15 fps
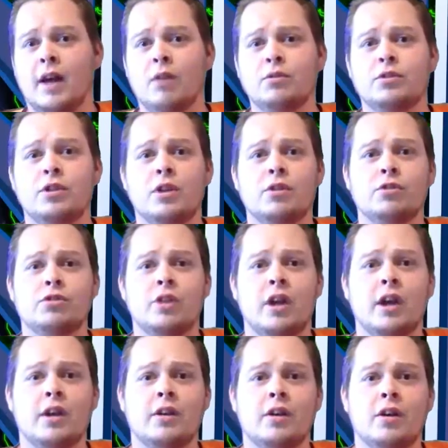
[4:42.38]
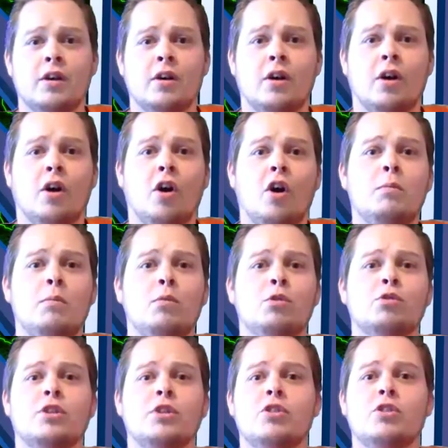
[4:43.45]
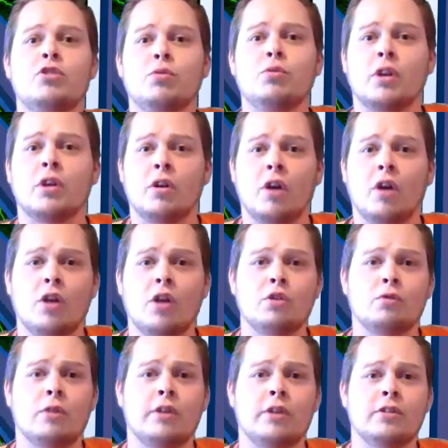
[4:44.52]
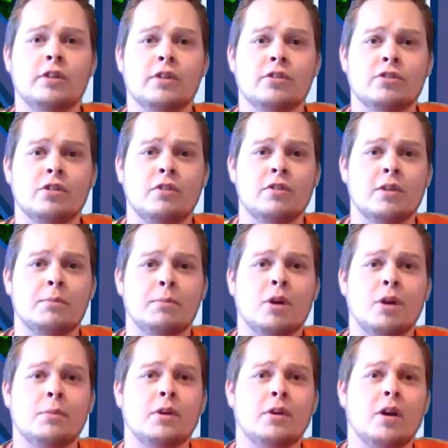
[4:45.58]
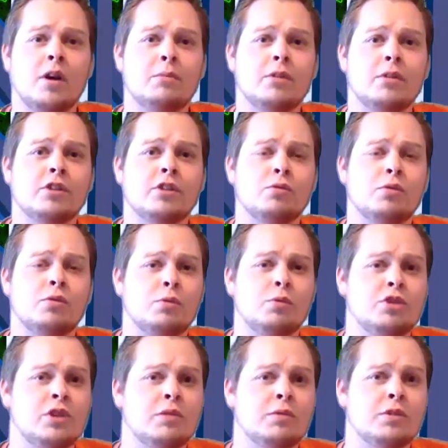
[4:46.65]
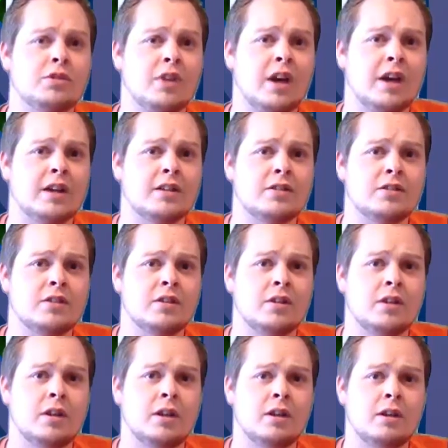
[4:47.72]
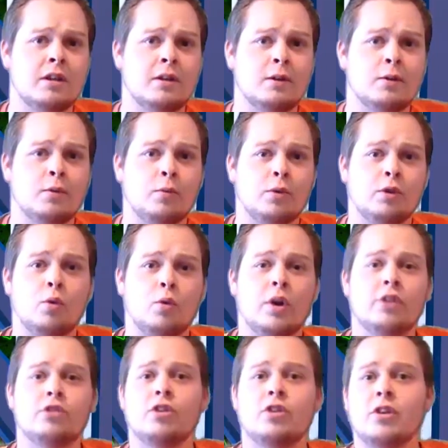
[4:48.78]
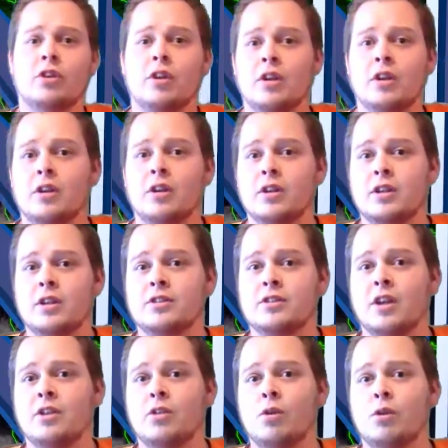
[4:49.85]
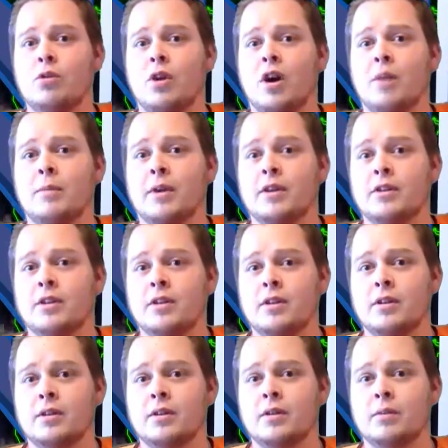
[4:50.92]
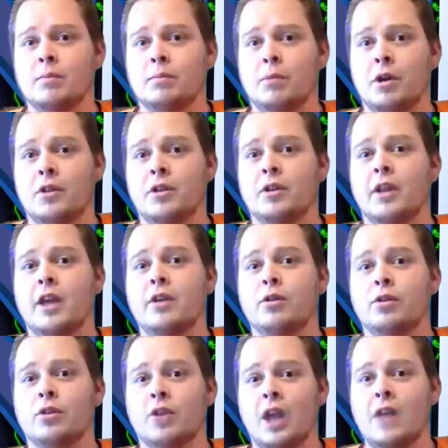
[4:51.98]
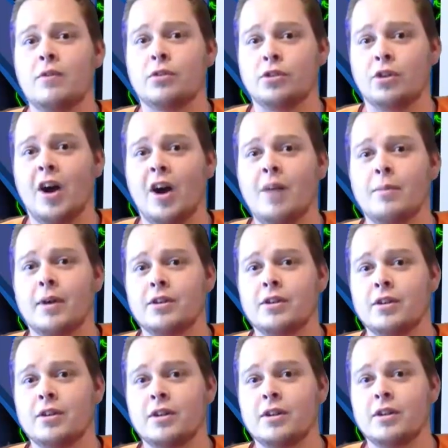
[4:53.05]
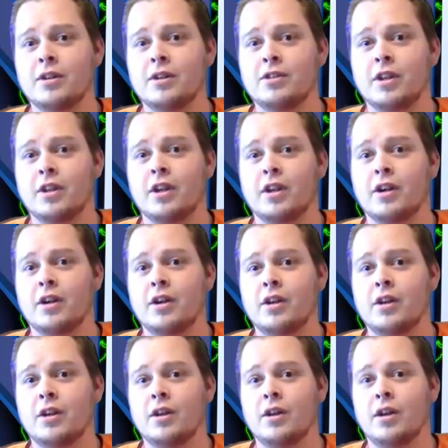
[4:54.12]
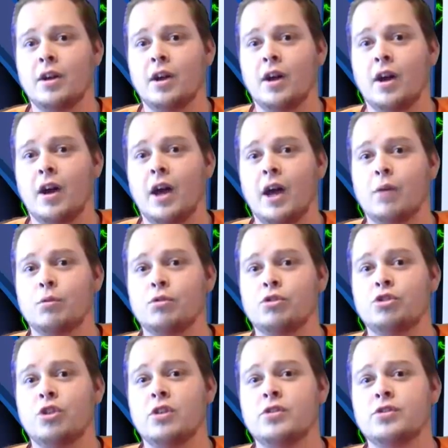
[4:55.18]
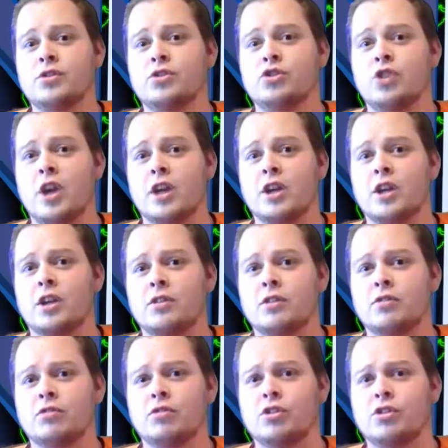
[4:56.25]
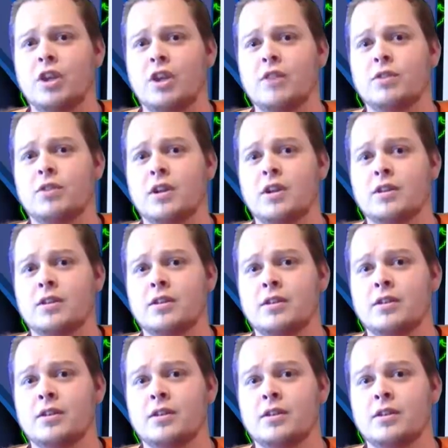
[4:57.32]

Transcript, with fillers: and out the other side almost injuring other residents of the apartment complex in which he resides. When questioned, he said no comment, but then later gave us a comment, saying, I was just checking the safety.